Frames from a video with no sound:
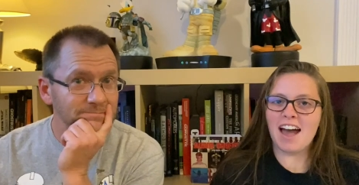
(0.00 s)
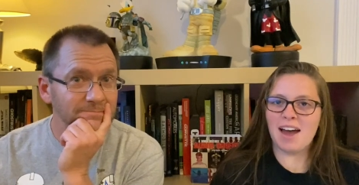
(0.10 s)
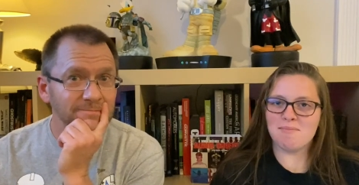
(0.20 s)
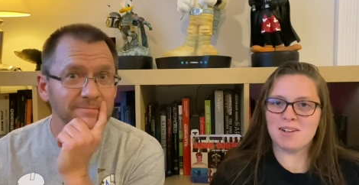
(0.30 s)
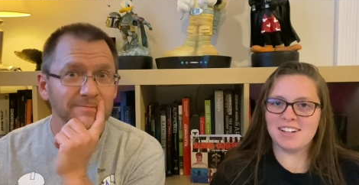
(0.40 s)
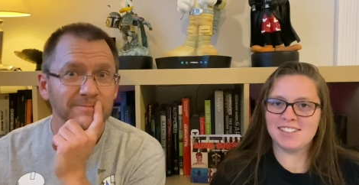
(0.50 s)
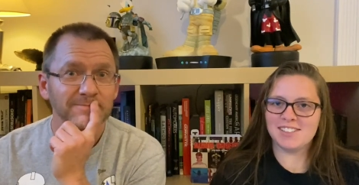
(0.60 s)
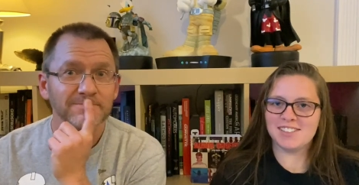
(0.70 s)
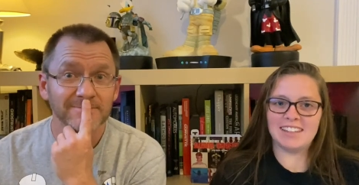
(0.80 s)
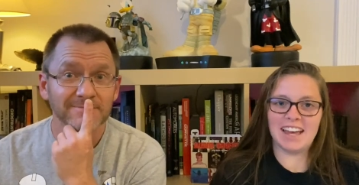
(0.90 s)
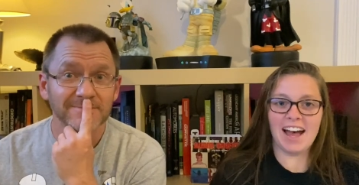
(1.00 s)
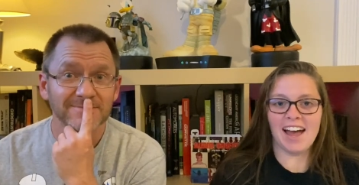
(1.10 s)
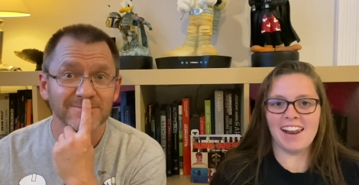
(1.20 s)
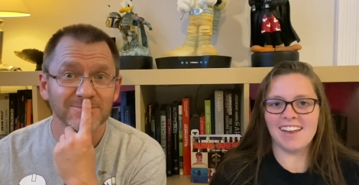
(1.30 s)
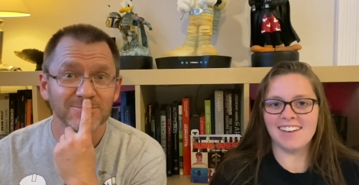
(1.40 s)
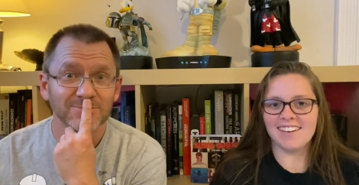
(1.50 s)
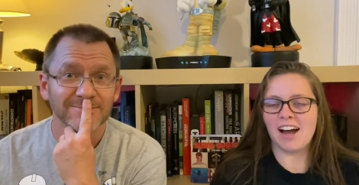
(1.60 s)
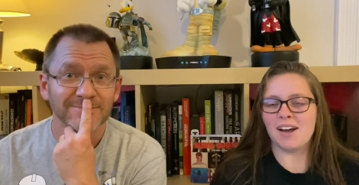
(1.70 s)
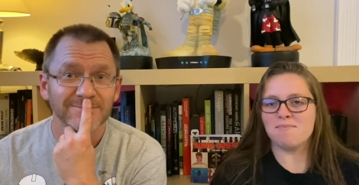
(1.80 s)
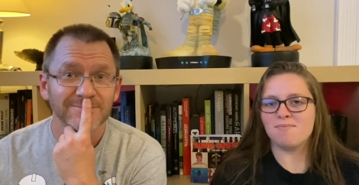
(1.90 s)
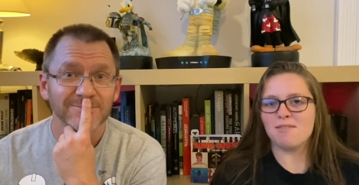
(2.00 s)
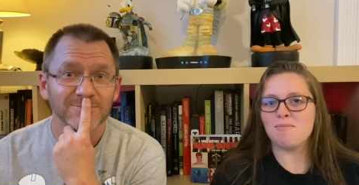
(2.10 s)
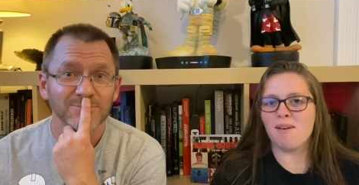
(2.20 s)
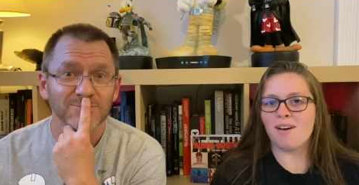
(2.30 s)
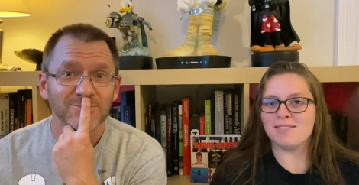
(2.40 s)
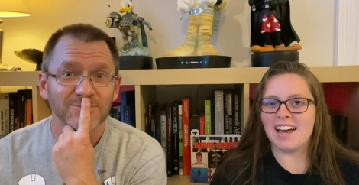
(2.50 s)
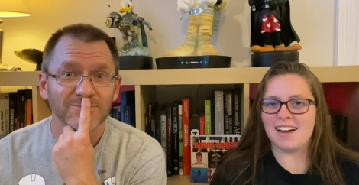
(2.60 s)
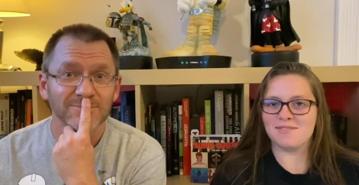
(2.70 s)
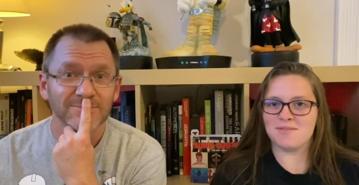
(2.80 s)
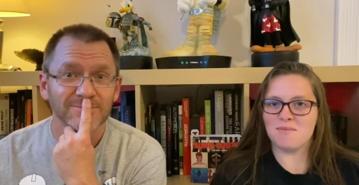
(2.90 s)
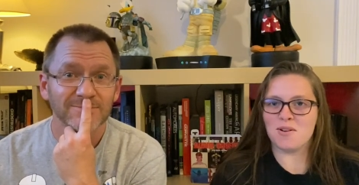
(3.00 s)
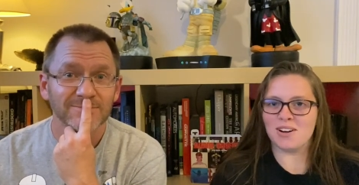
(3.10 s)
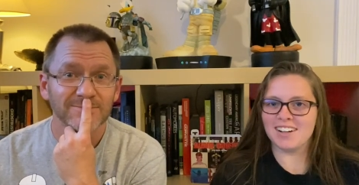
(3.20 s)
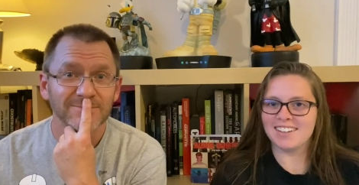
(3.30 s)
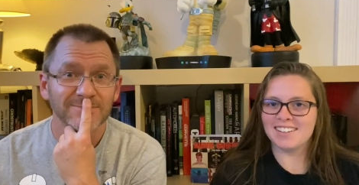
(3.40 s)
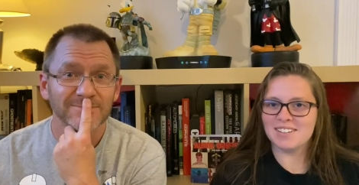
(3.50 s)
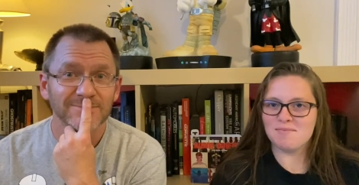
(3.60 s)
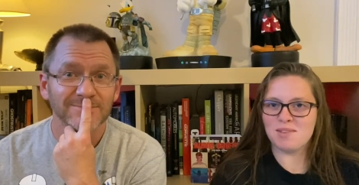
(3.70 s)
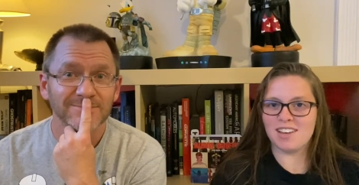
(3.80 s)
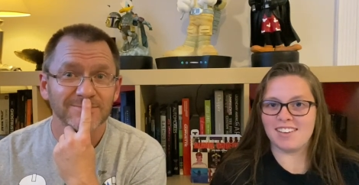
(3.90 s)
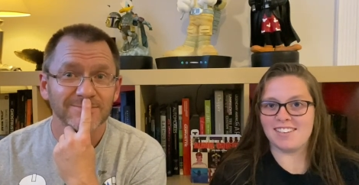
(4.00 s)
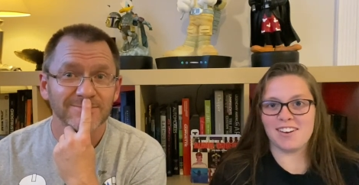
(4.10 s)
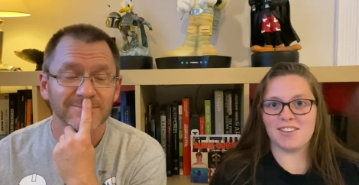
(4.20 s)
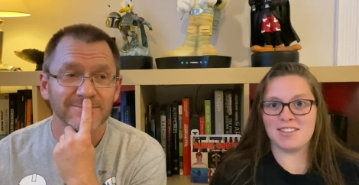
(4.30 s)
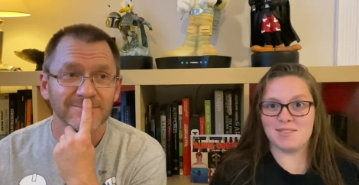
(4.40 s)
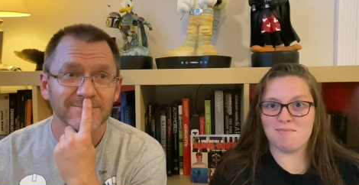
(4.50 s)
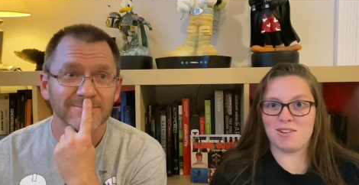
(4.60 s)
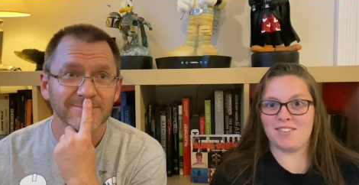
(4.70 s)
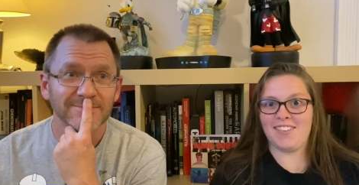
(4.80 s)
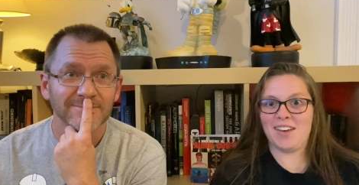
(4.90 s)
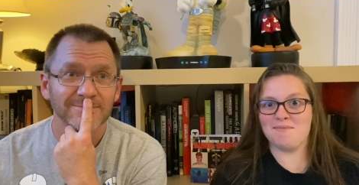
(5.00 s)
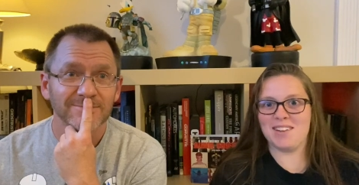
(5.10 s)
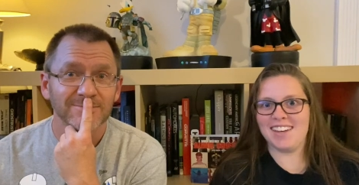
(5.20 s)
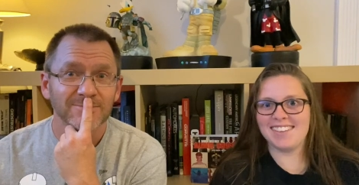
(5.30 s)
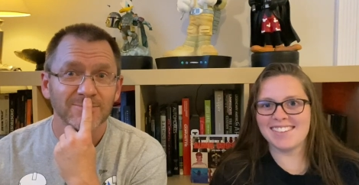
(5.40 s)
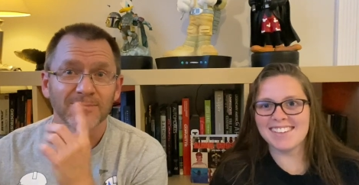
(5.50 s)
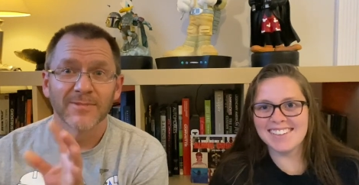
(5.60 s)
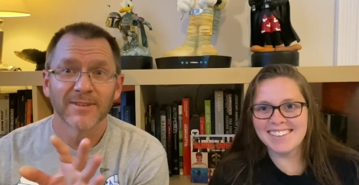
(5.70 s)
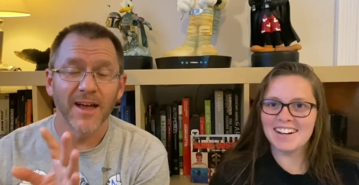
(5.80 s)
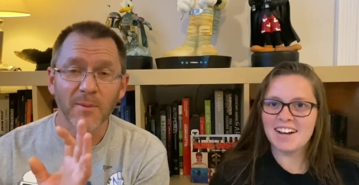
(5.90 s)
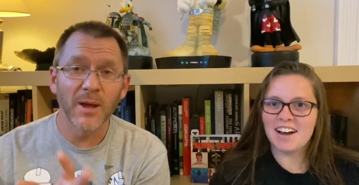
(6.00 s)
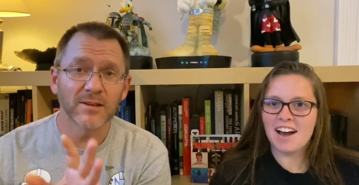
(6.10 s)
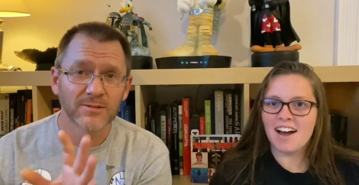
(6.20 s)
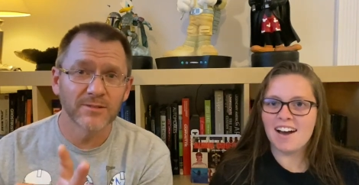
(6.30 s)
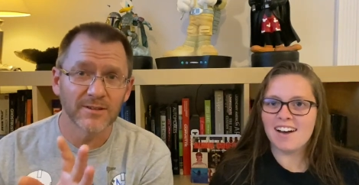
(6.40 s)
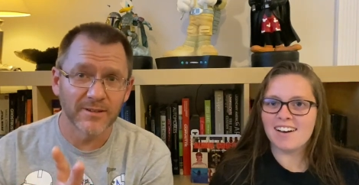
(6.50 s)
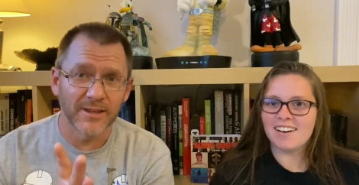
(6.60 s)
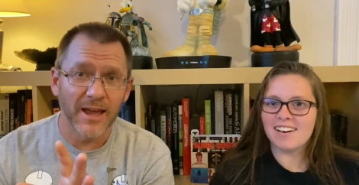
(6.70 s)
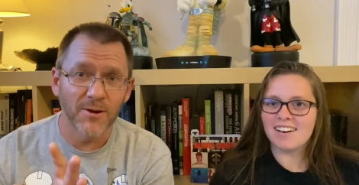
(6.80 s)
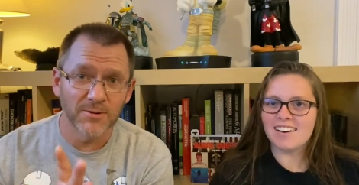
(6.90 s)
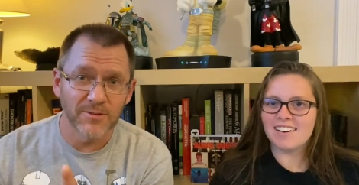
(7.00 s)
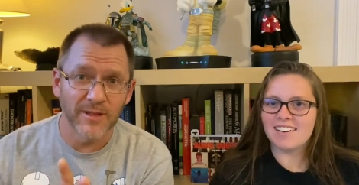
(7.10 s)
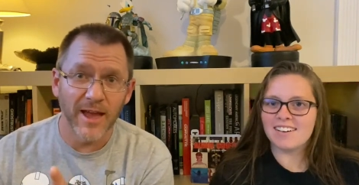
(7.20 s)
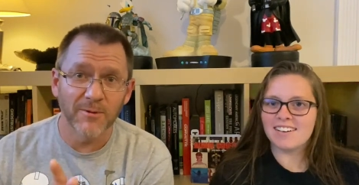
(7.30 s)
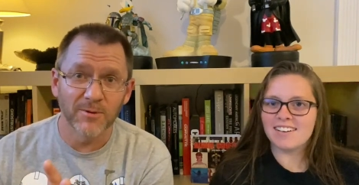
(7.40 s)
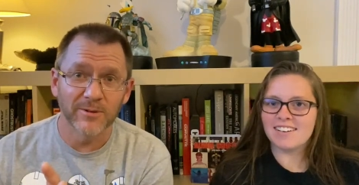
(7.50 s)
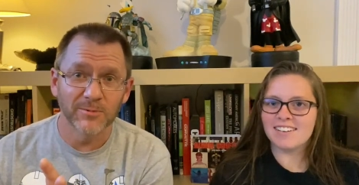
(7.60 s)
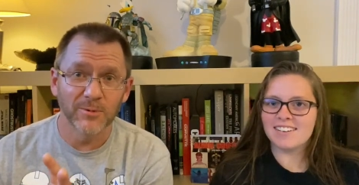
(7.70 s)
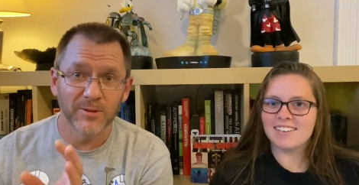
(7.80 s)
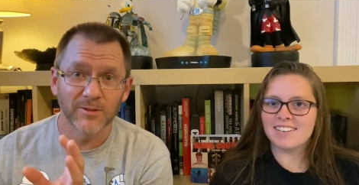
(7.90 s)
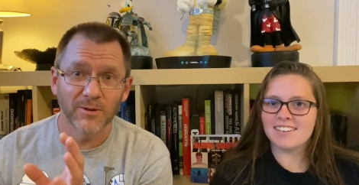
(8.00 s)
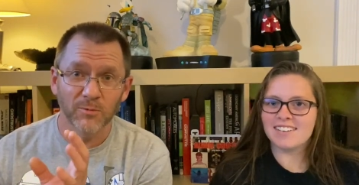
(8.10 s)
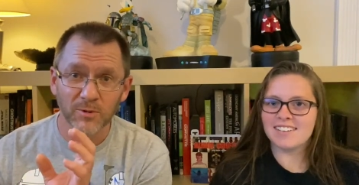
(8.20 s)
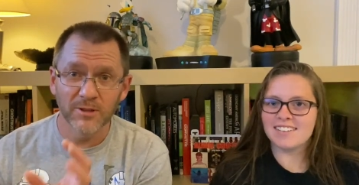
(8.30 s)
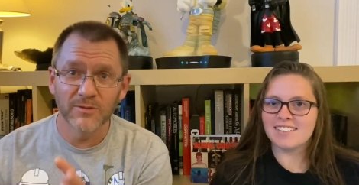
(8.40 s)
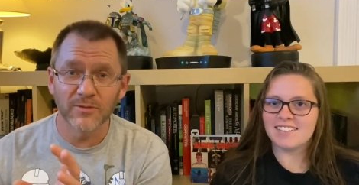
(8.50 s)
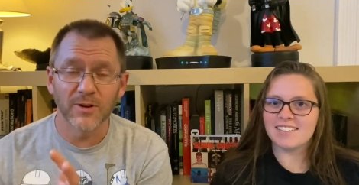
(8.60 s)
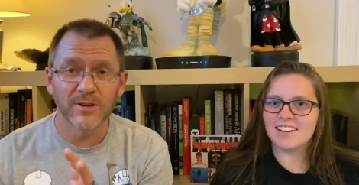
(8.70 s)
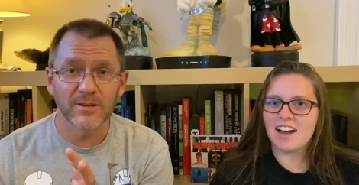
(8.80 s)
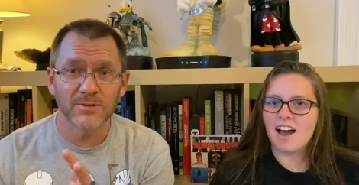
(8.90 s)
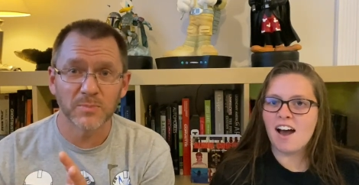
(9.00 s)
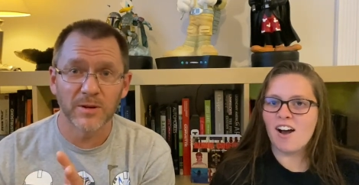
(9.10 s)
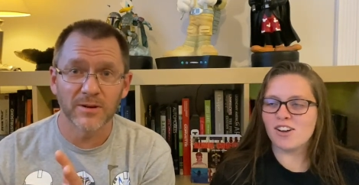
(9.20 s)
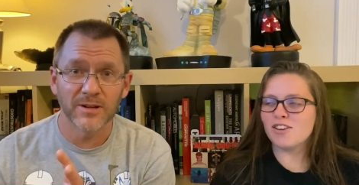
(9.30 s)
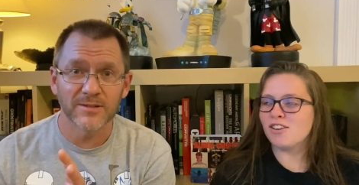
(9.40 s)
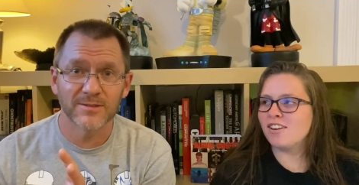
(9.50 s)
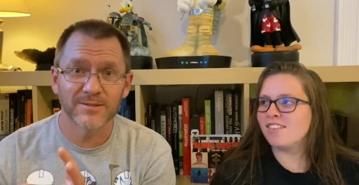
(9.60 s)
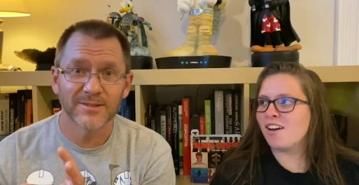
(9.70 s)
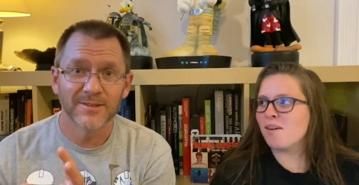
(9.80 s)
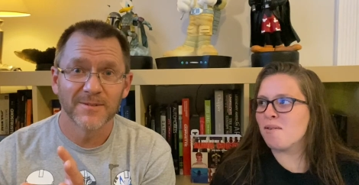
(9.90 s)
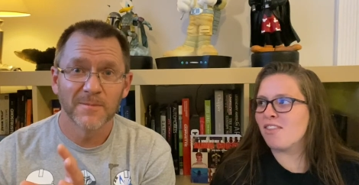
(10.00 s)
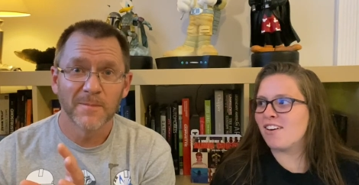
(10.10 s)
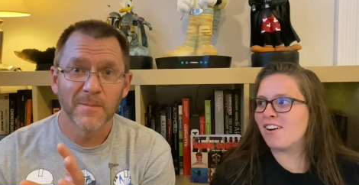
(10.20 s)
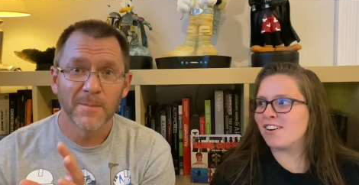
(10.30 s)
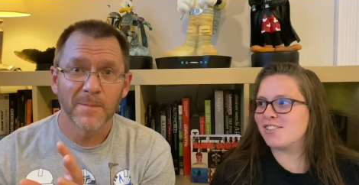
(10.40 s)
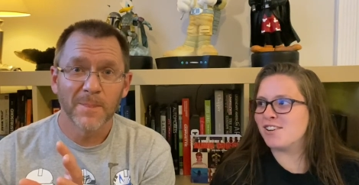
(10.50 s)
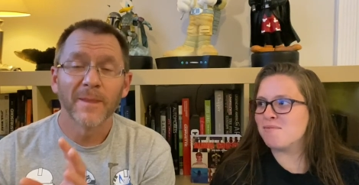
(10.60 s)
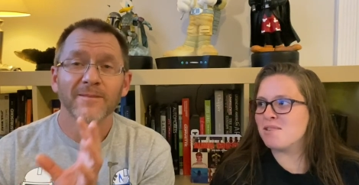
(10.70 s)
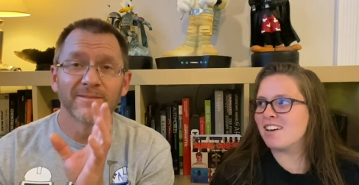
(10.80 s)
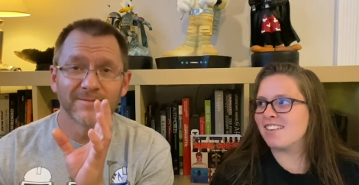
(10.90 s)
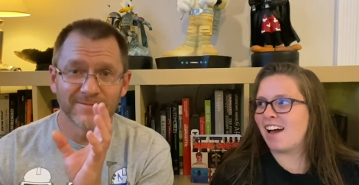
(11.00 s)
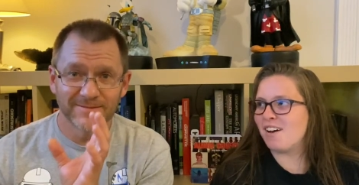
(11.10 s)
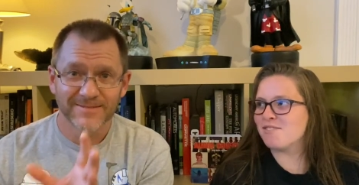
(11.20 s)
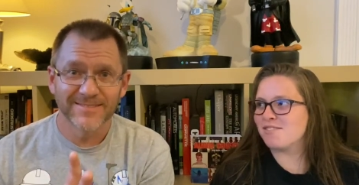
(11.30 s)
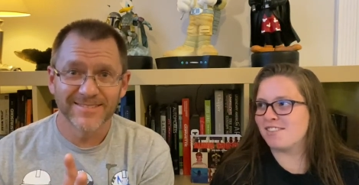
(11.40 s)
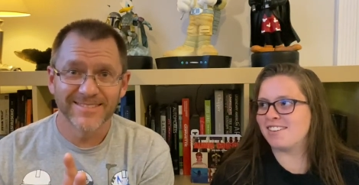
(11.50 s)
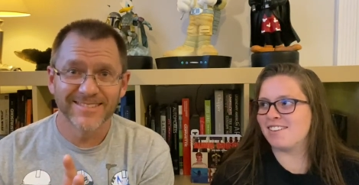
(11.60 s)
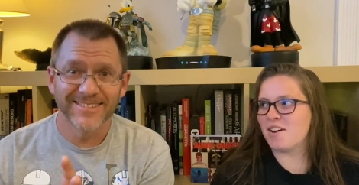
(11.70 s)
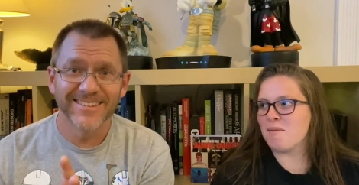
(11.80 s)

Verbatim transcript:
Speaker 1: had much. Dad, I would probably have more because, you know, he's more famous.
Speaker 2: I'm actually gonna counter that one with a really funny experience.
Speaker 1: Are we gonna talk about the car show? Because I was gonna talk